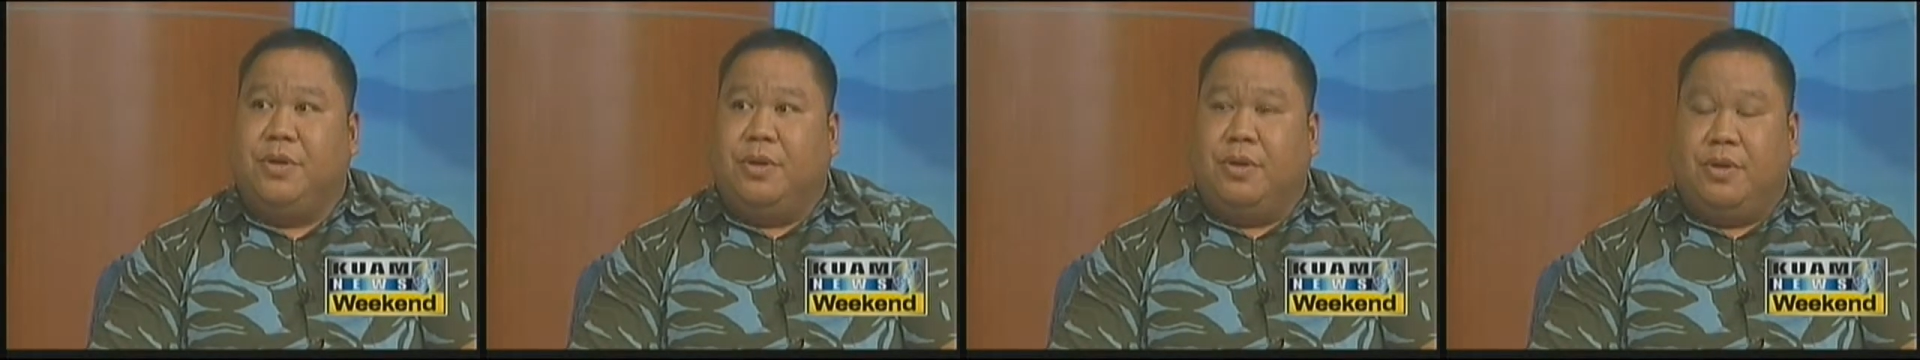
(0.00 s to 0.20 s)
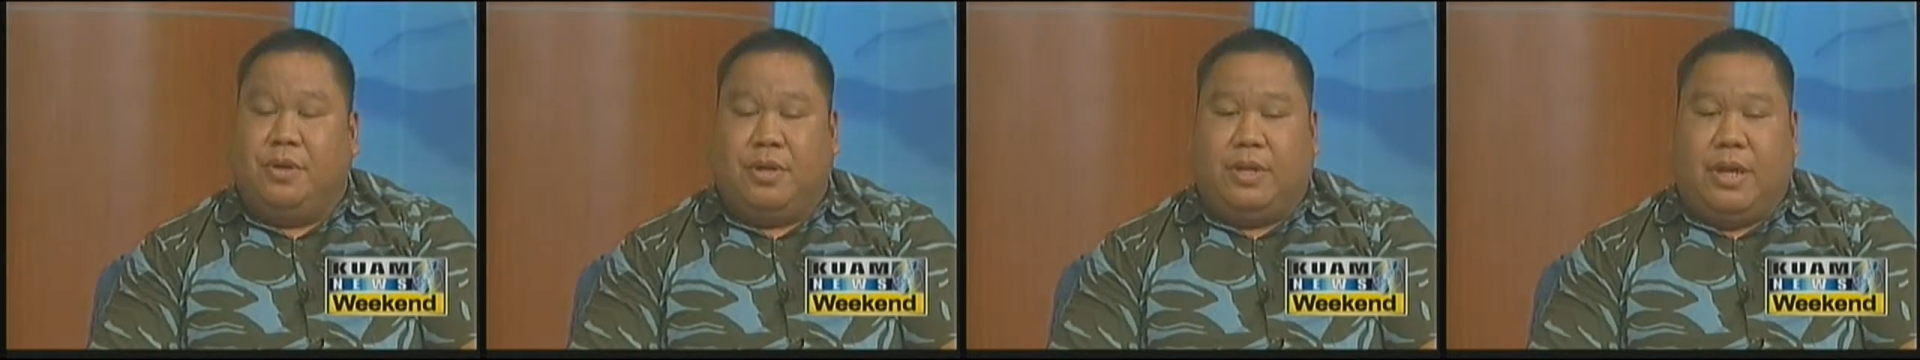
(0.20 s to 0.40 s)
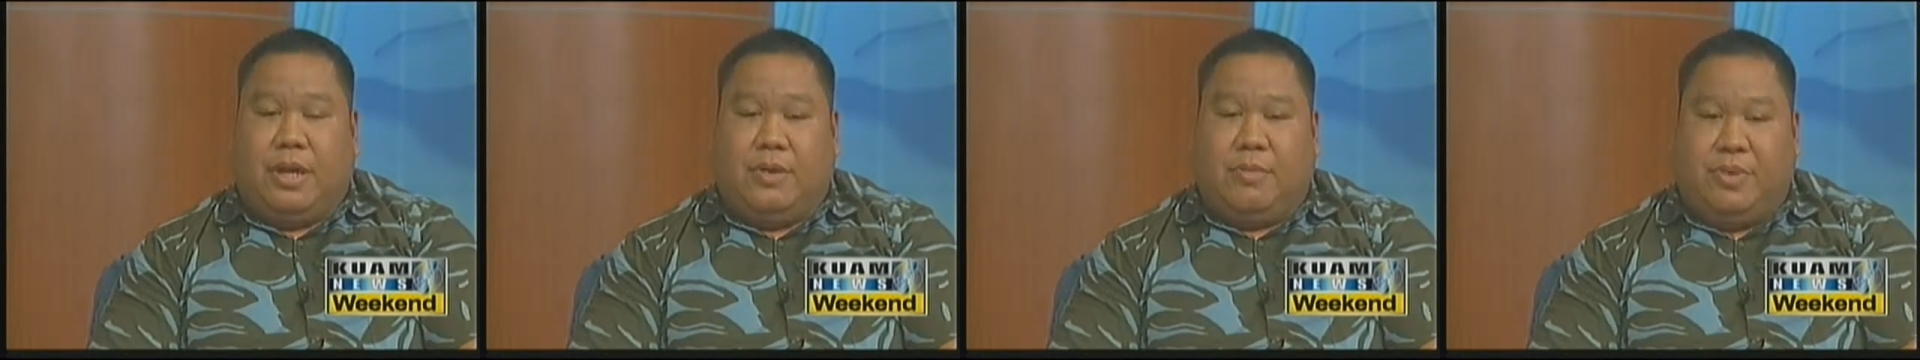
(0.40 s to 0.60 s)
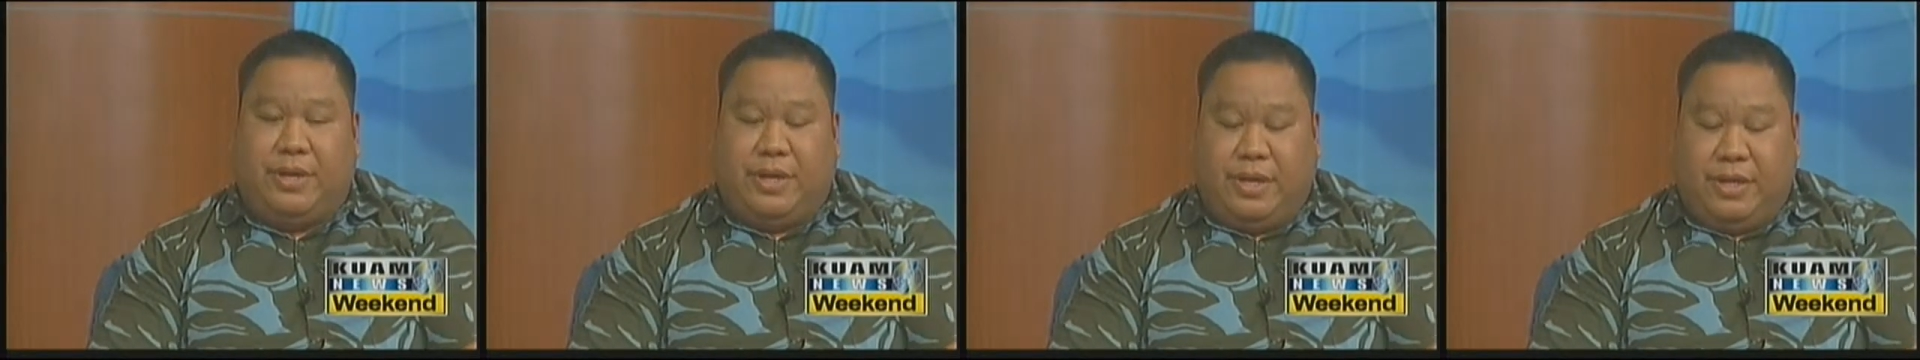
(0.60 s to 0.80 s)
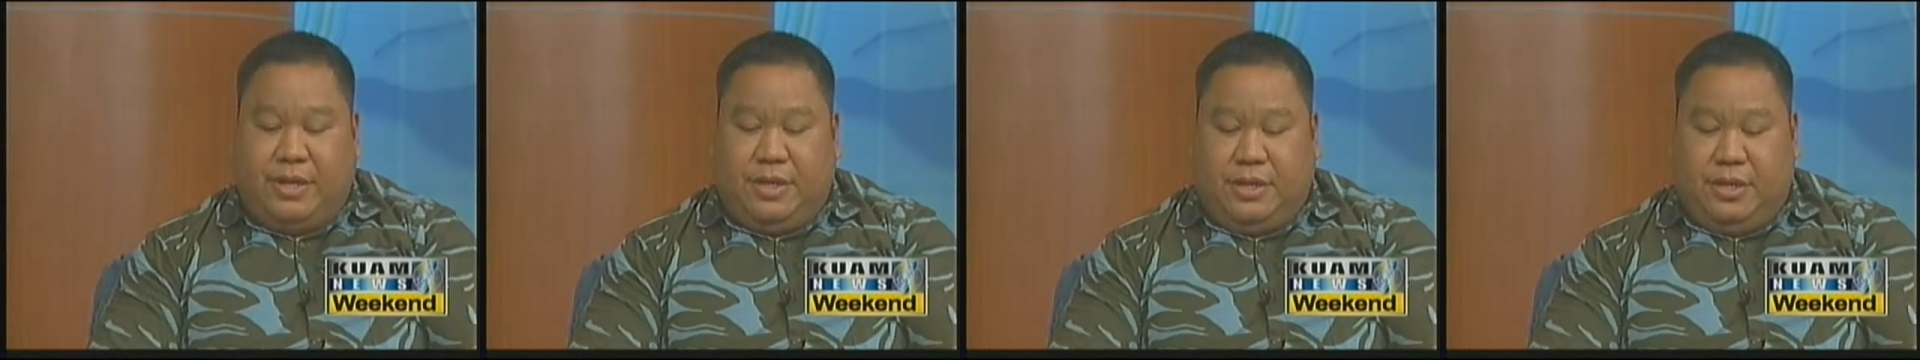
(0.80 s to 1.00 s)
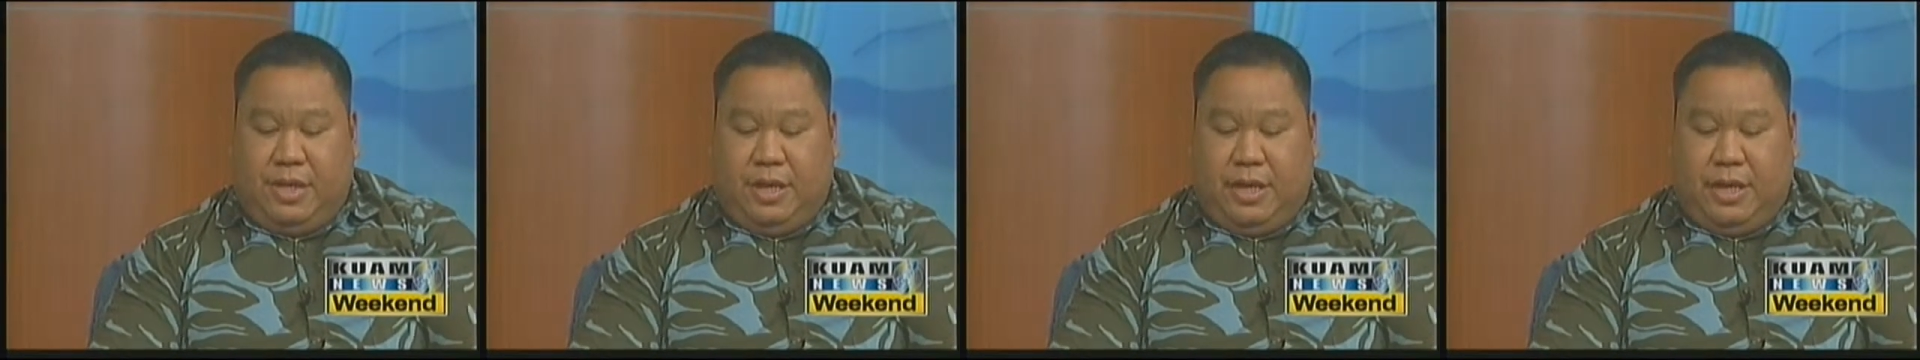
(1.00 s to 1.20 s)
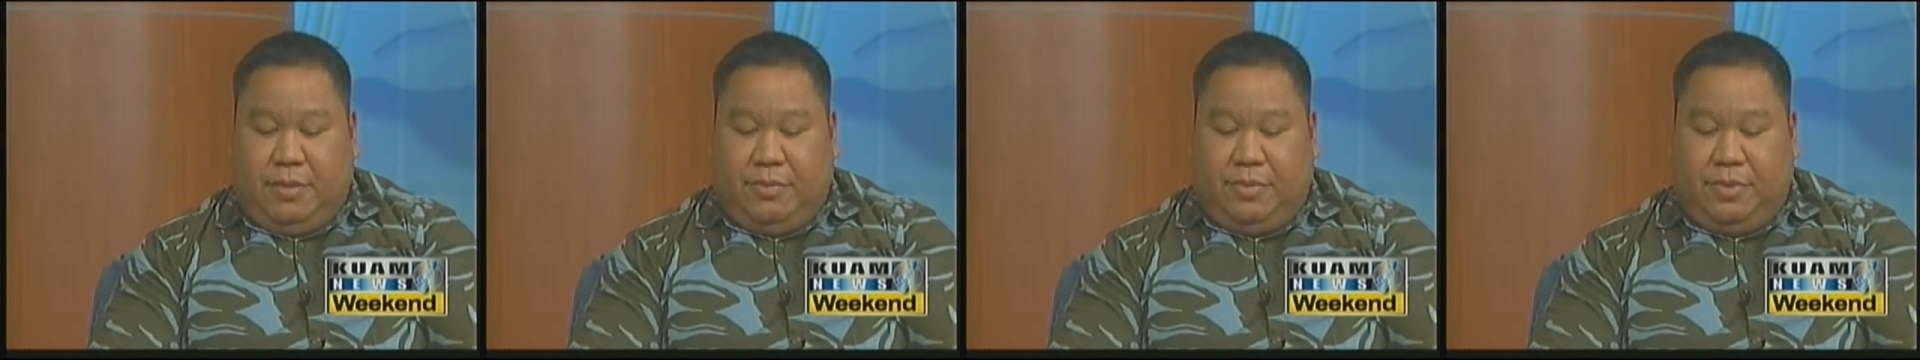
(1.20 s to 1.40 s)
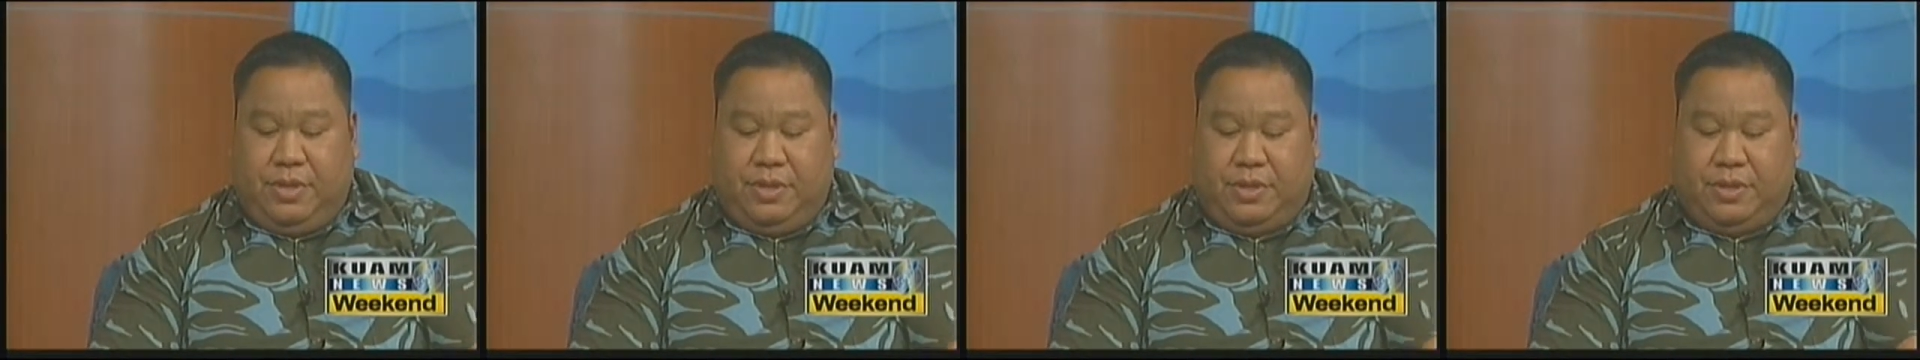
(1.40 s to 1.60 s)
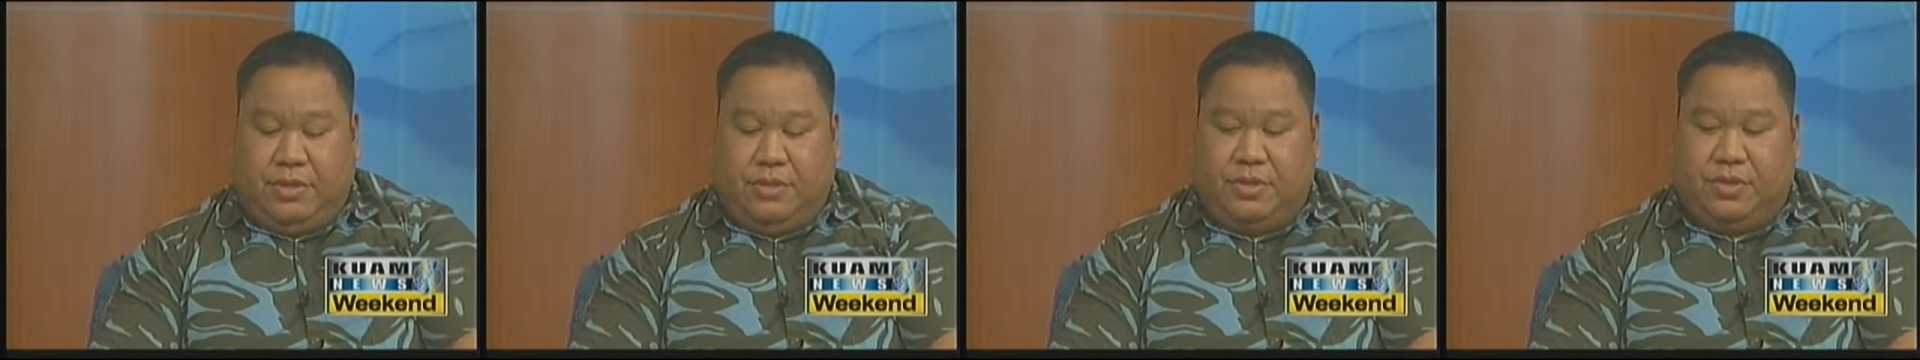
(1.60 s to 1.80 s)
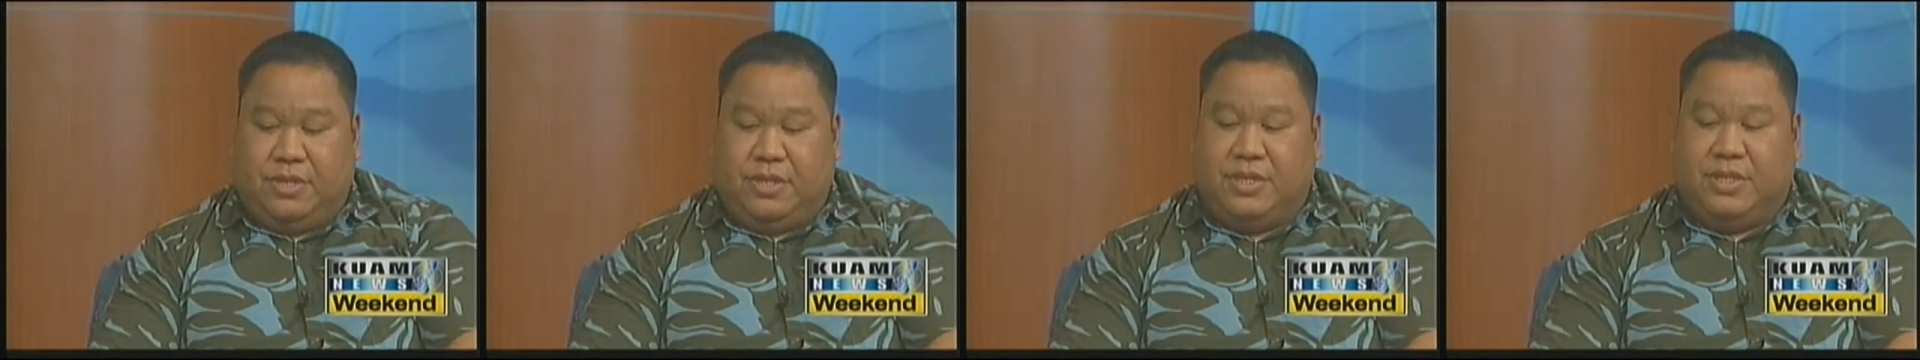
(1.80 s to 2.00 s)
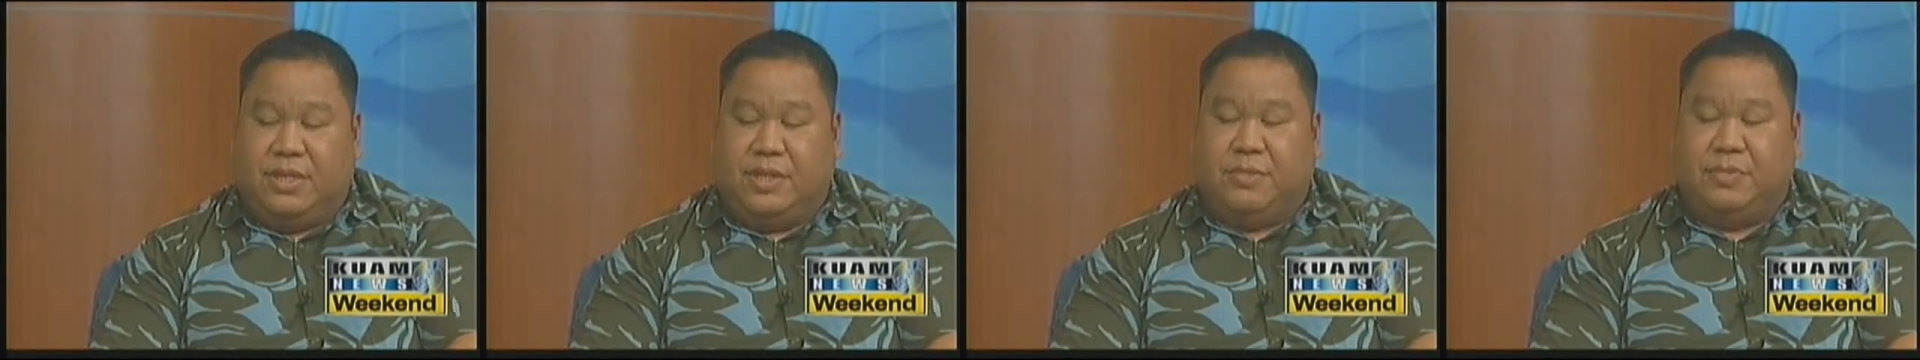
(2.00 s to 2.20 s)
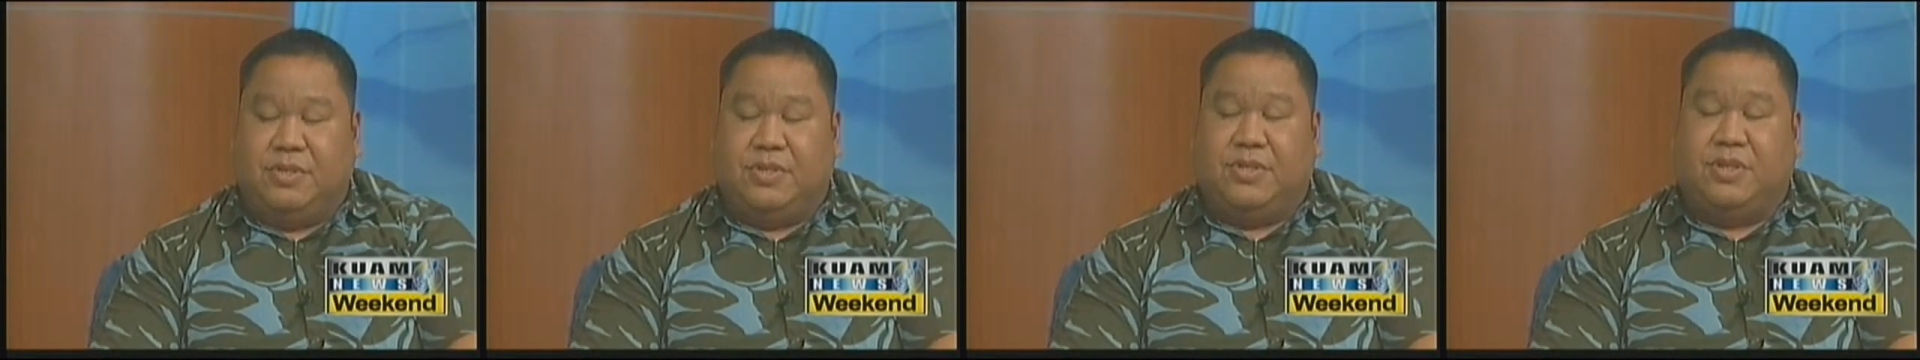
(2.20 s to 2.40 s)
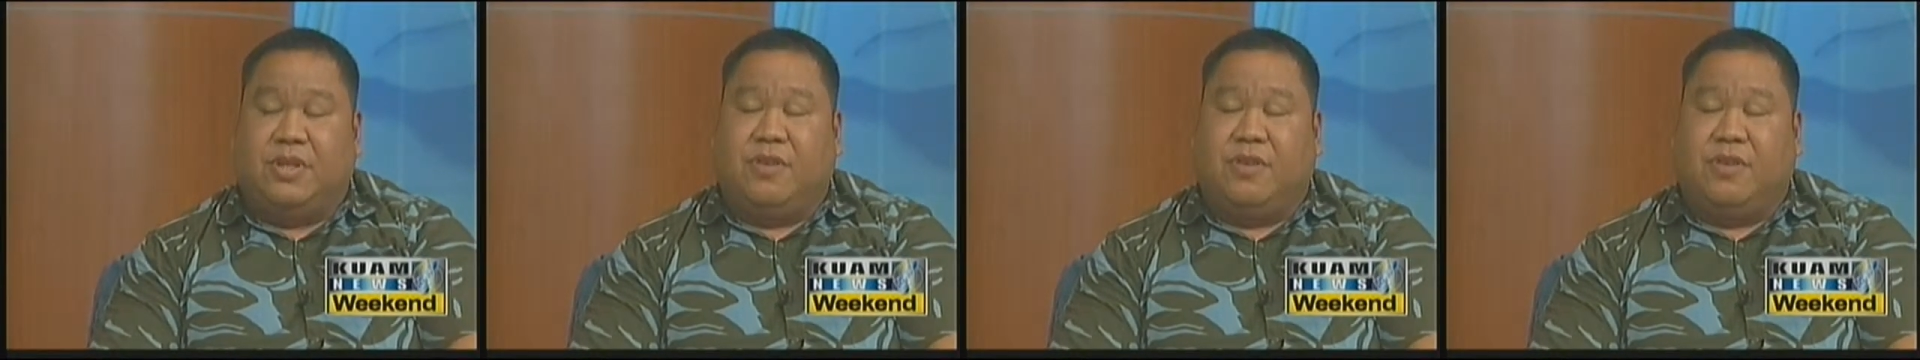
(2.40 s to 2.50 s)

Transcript: Okay, we can disclose the tips and stuff,